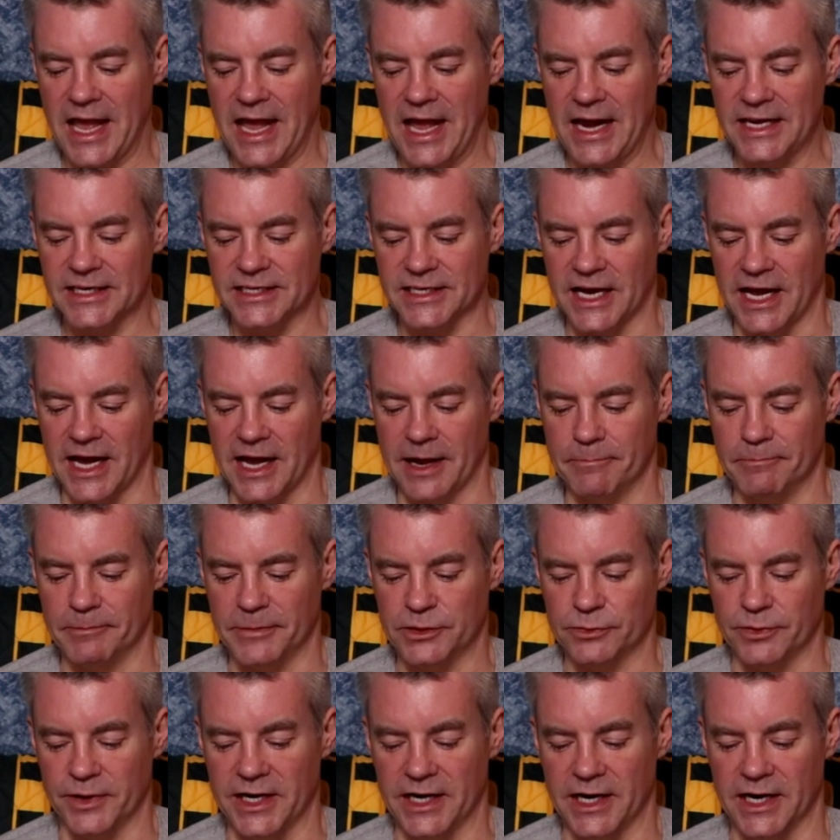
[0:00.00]
Anytime
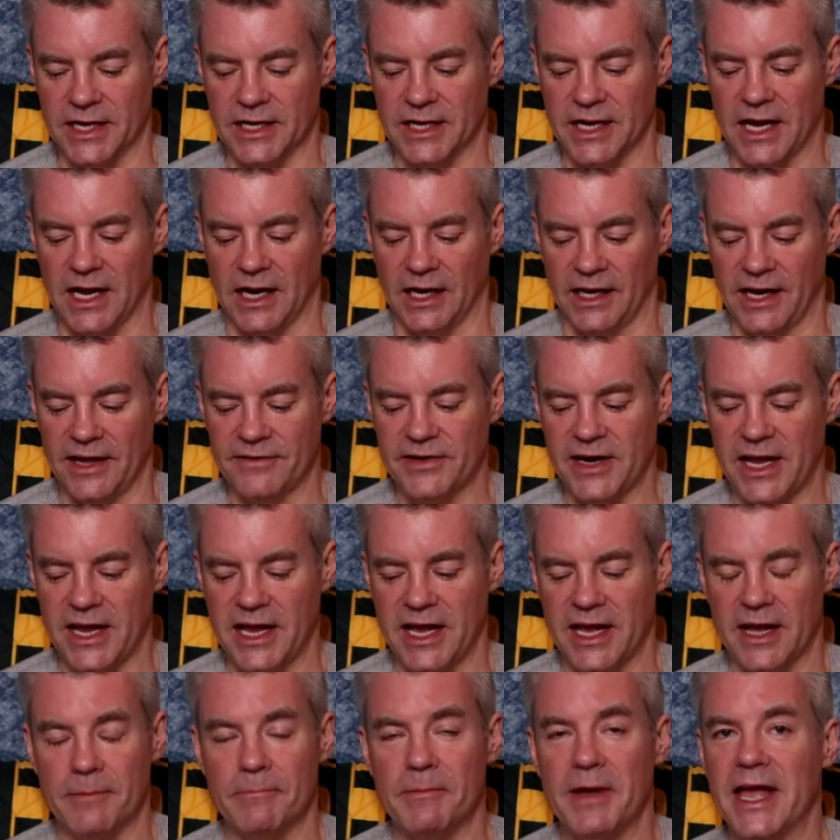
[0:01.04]
between 11
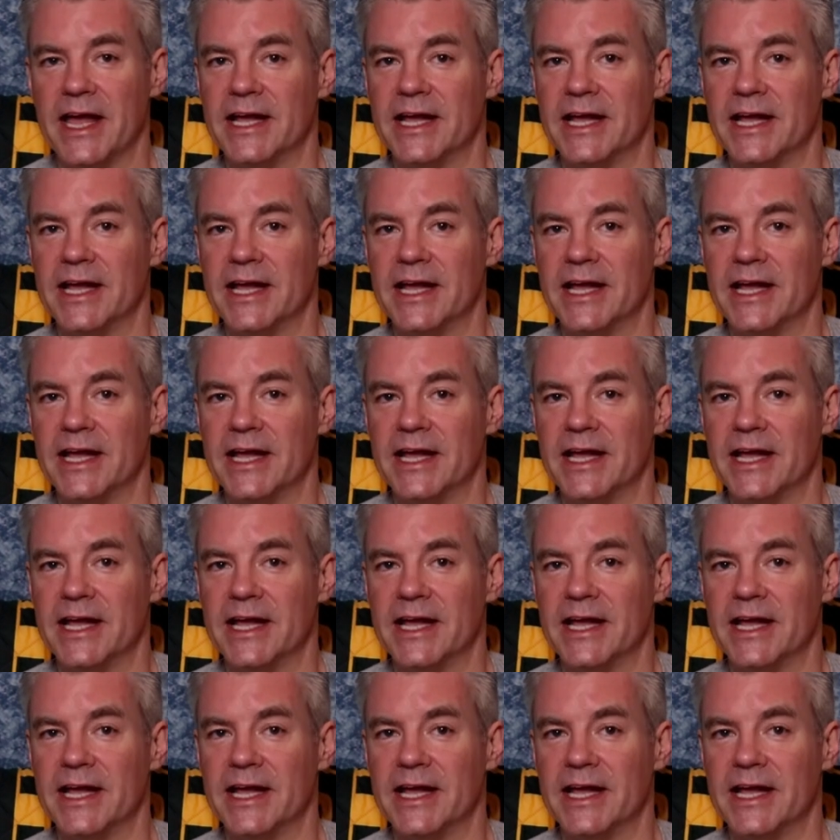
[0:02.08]
a.m.